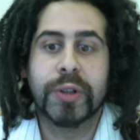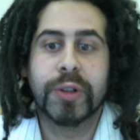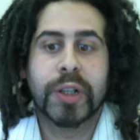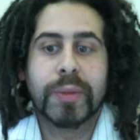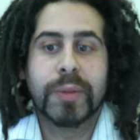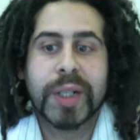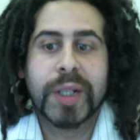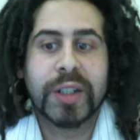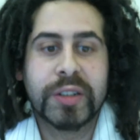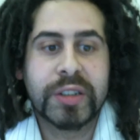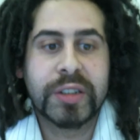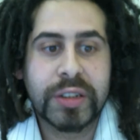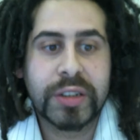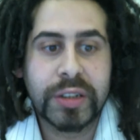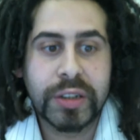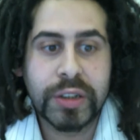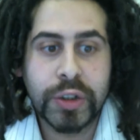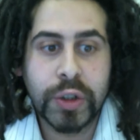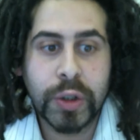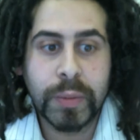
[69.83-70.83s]

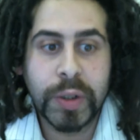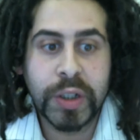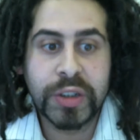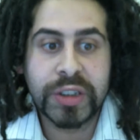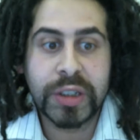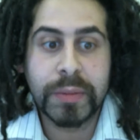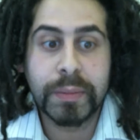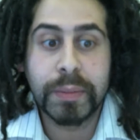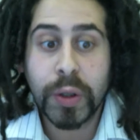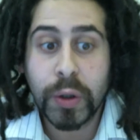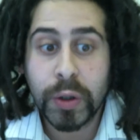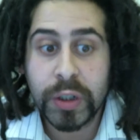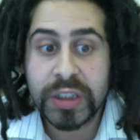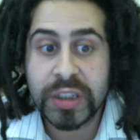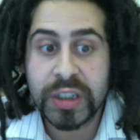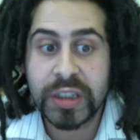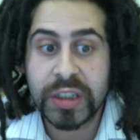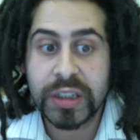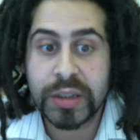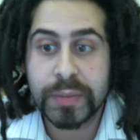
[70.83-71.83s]
about your most
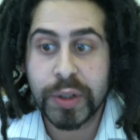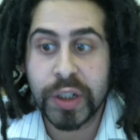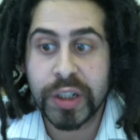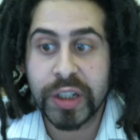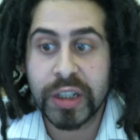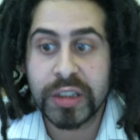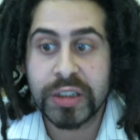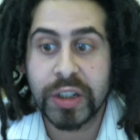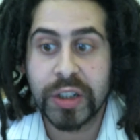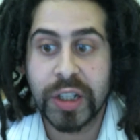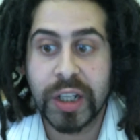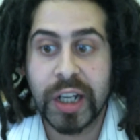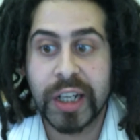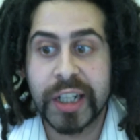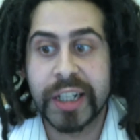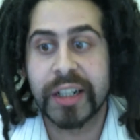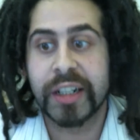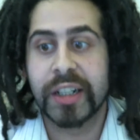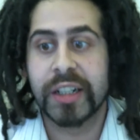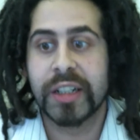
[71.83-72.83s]
important product online.